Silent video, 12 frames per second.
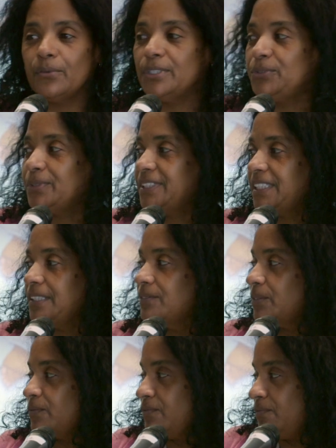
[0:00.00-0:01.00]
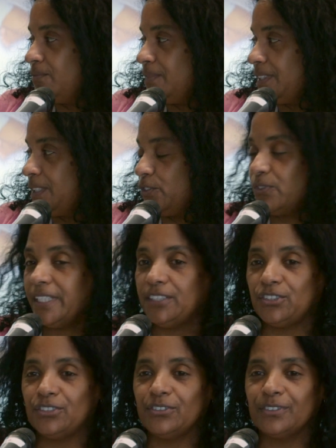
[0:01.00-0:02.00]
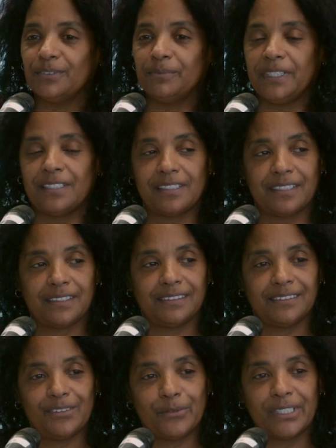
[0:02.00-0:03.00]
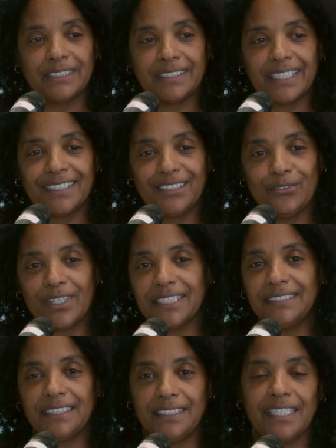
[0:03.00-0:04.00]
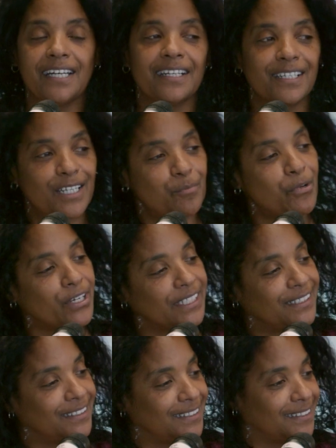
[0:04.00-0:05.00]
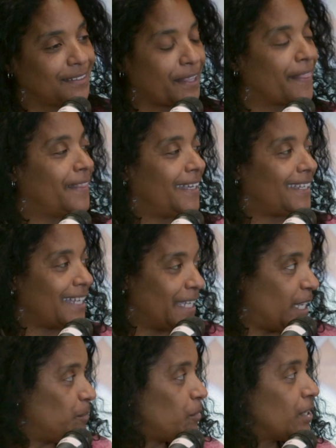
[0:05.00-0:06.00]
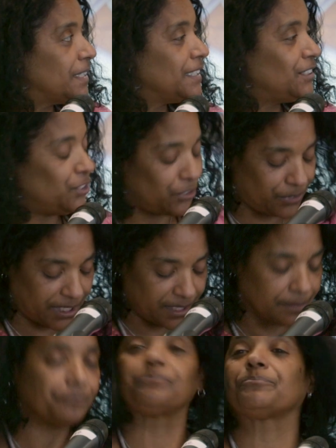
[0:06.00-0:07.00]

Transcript: which was even stranger, uh, was that you guys said, Yeah, come on. And I came on this journey.